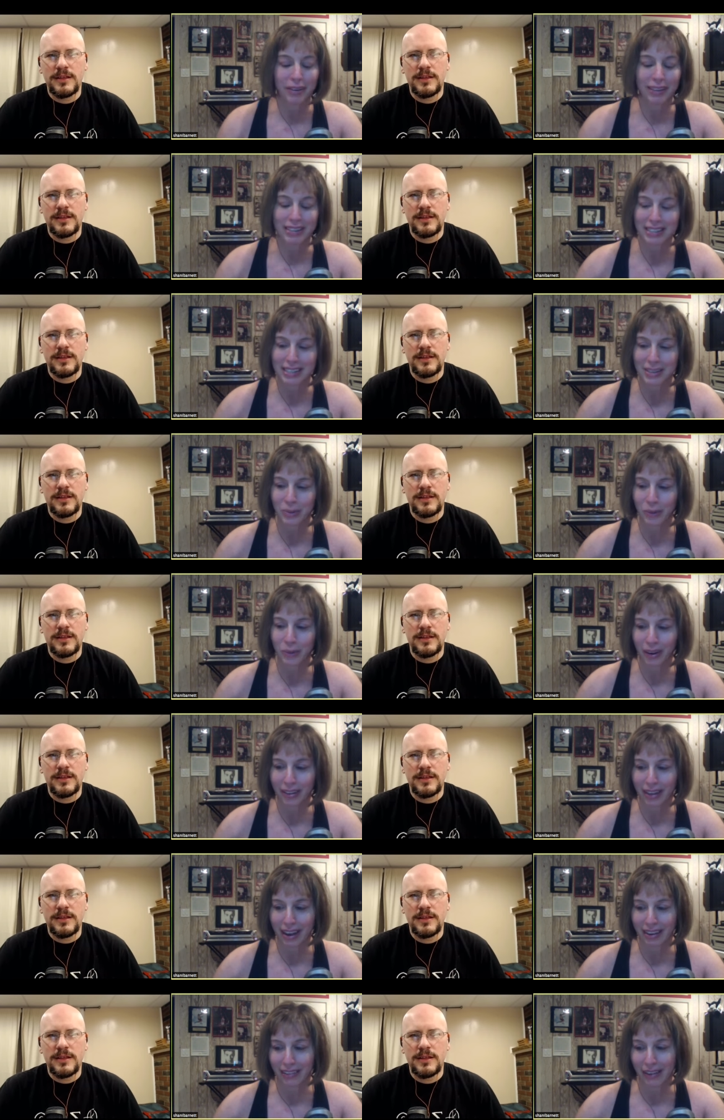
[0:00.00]
Speaker 1: it doesn't work
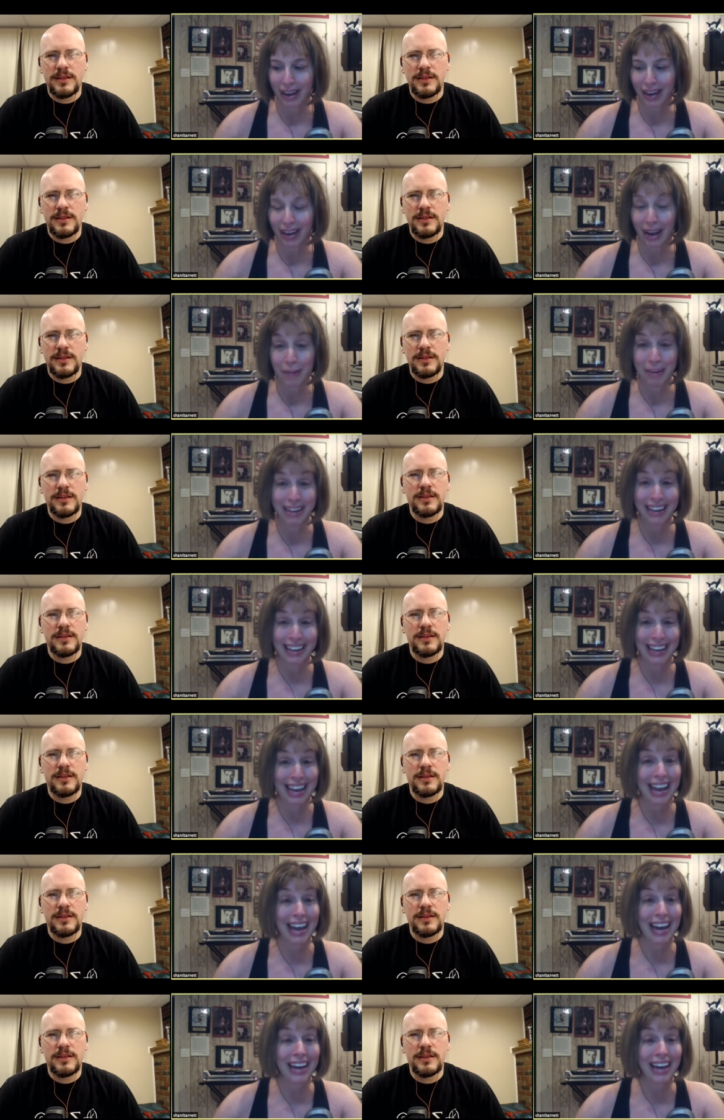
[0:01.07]
that way. I mean, it
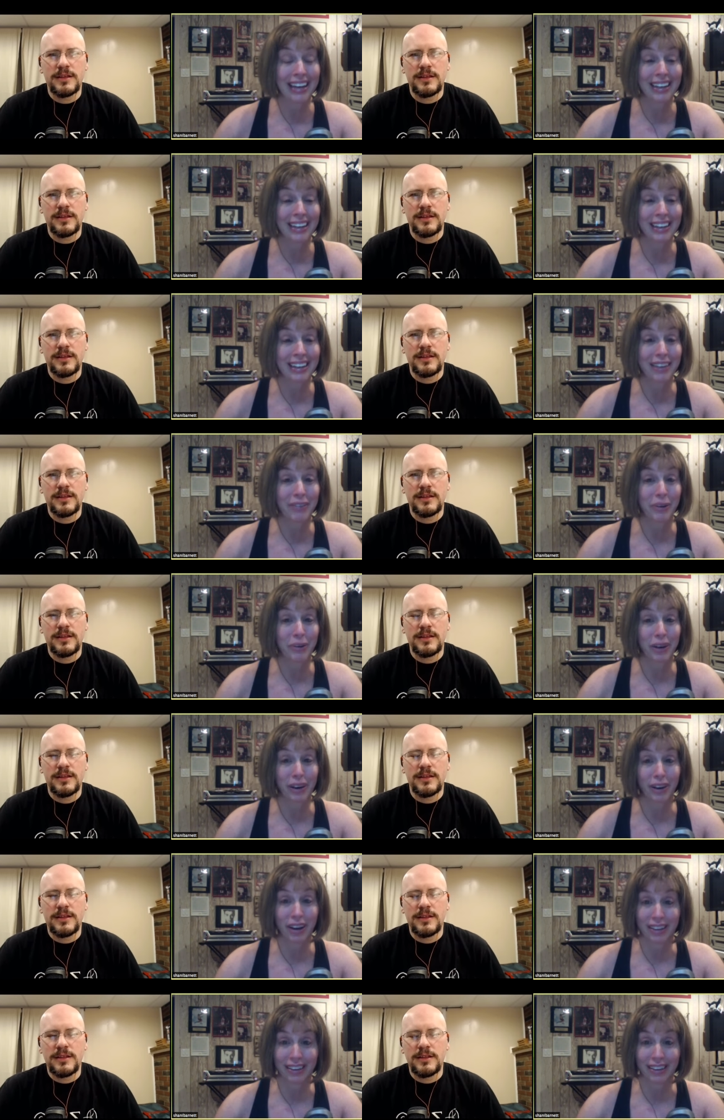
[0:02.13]
can, if you want to
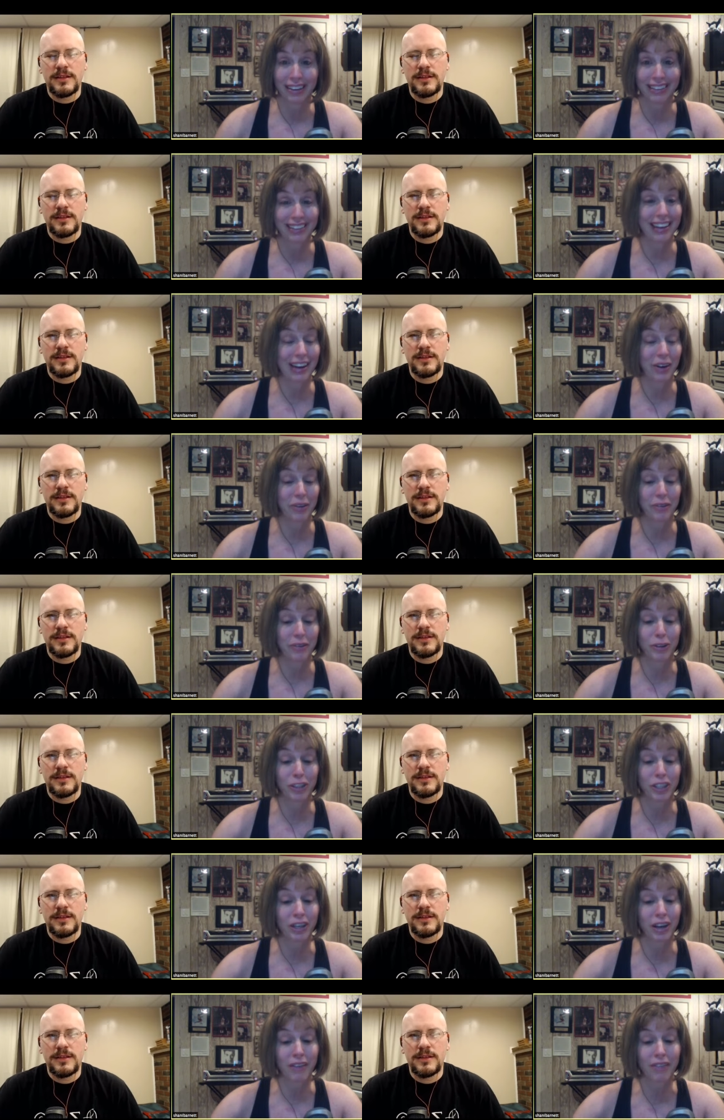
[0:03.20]
call that like the ghetto
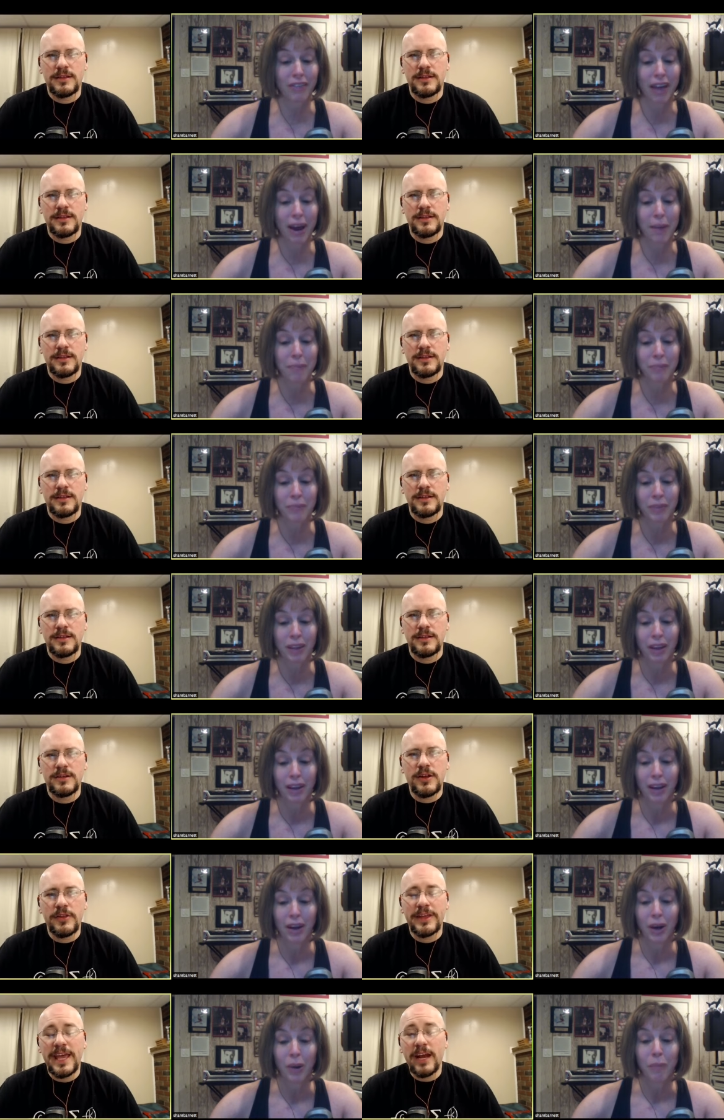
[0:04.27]
version of them.
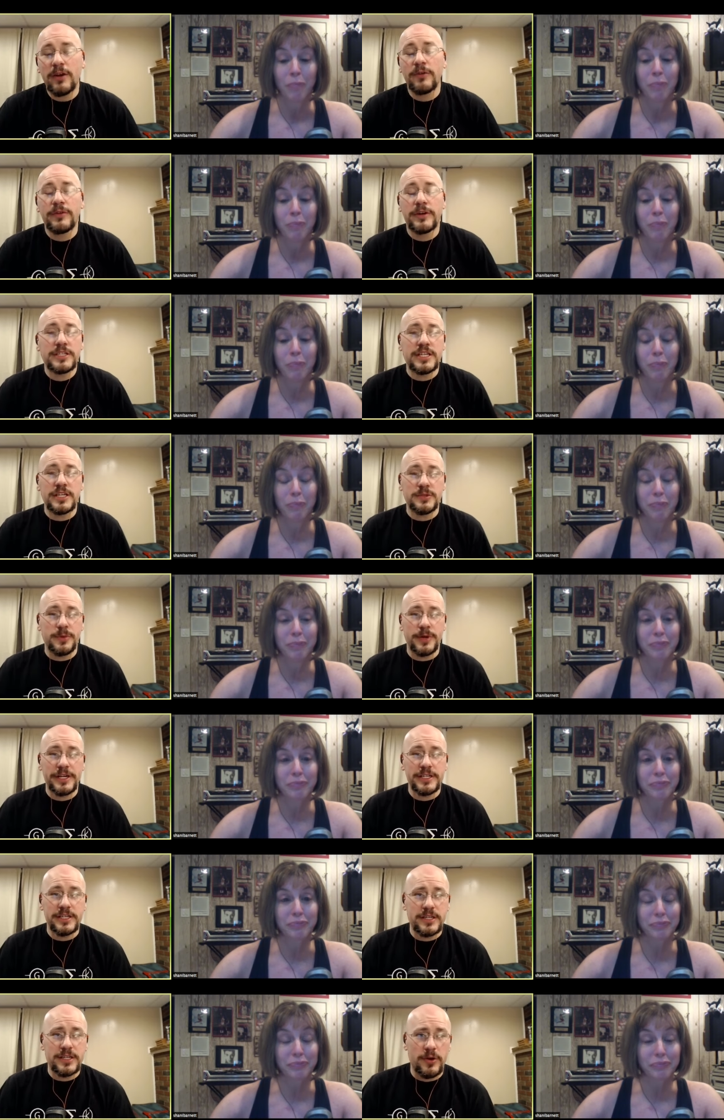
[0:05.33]
Speaker 2: No, the ghetto version is where
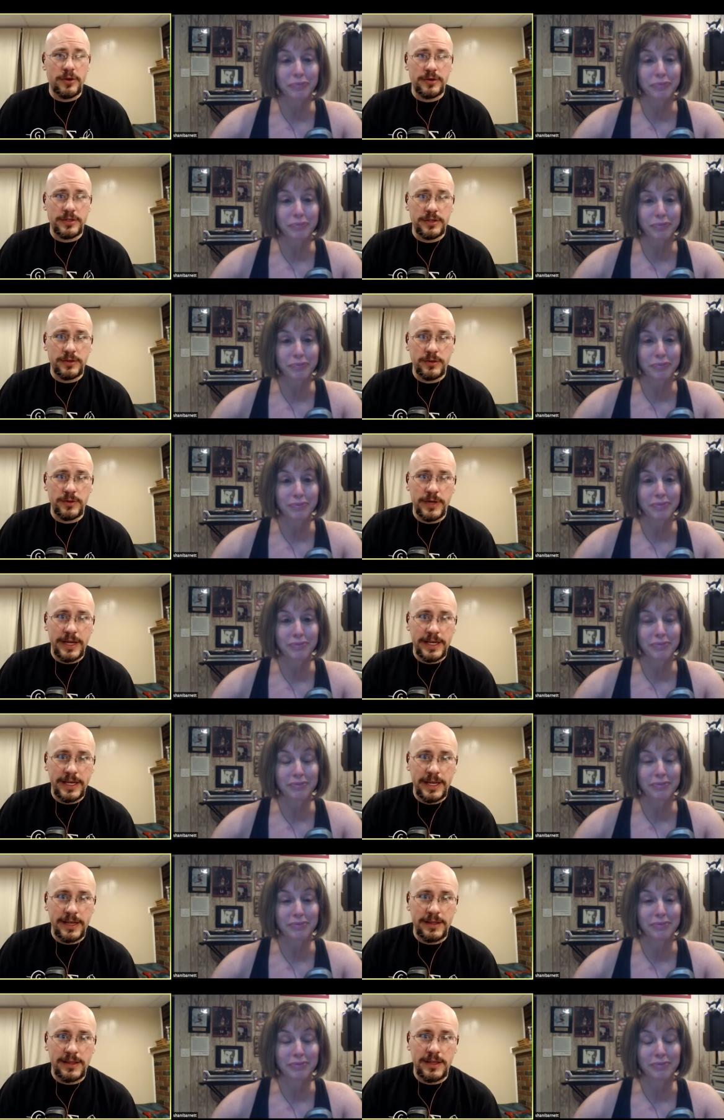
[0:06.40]
you just go to and
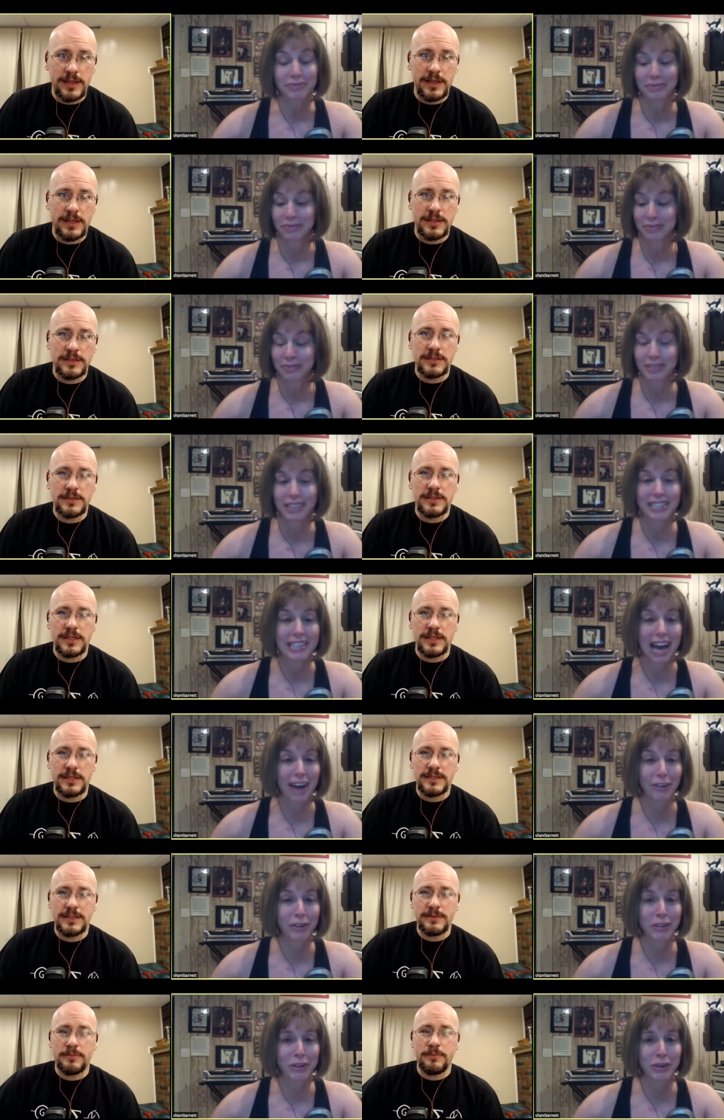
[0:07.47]
you get the
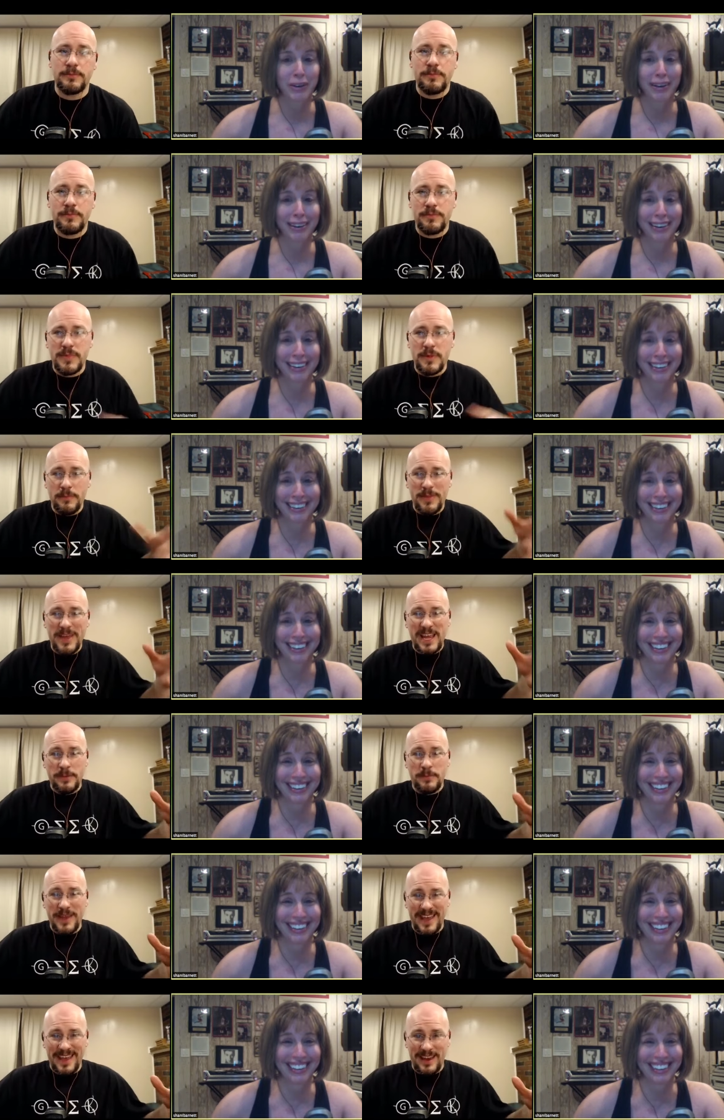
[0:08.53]
Speaker 1: dollar store,
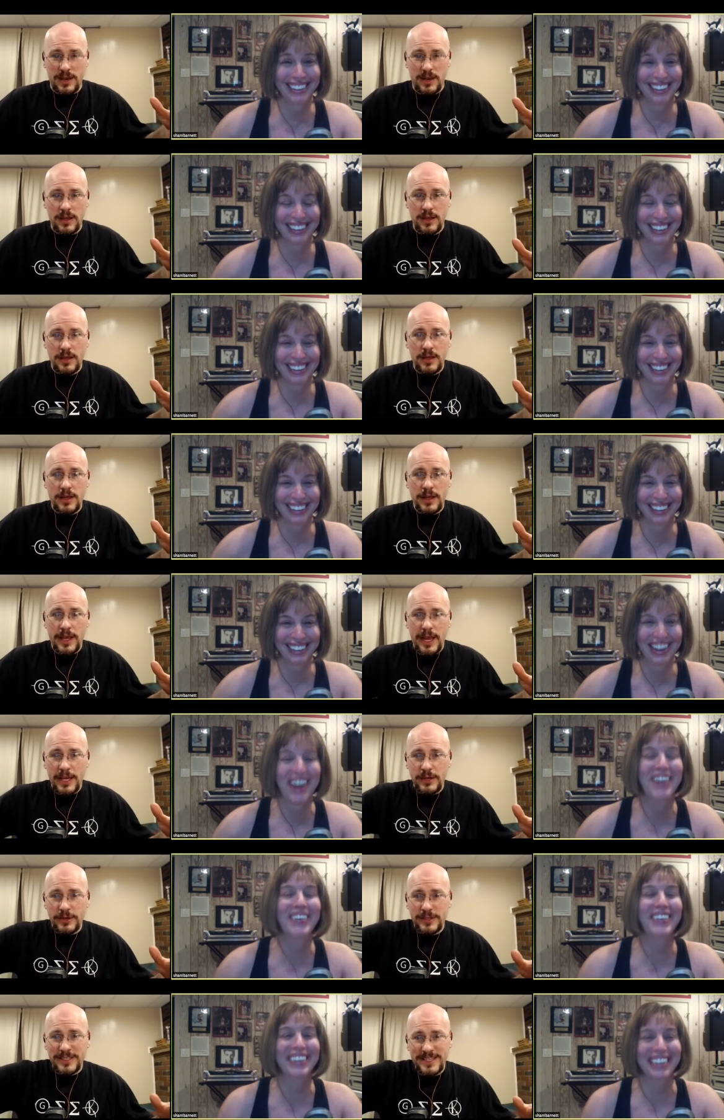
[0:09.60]
Speaker 2: big bin.
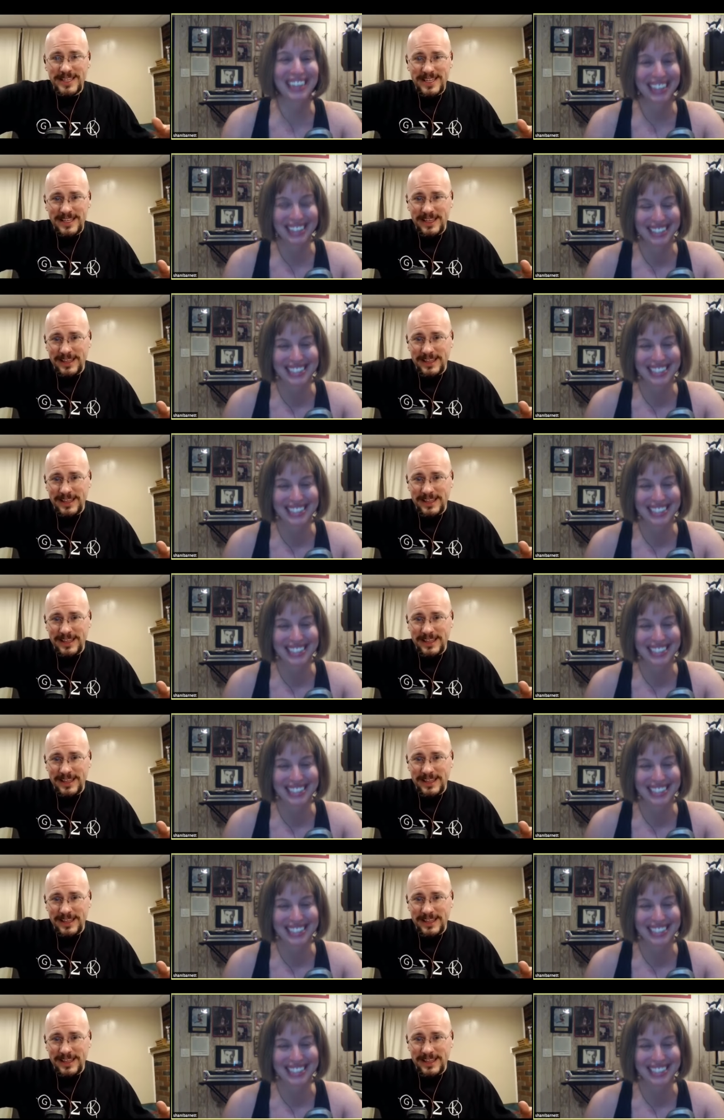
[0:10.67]
And you just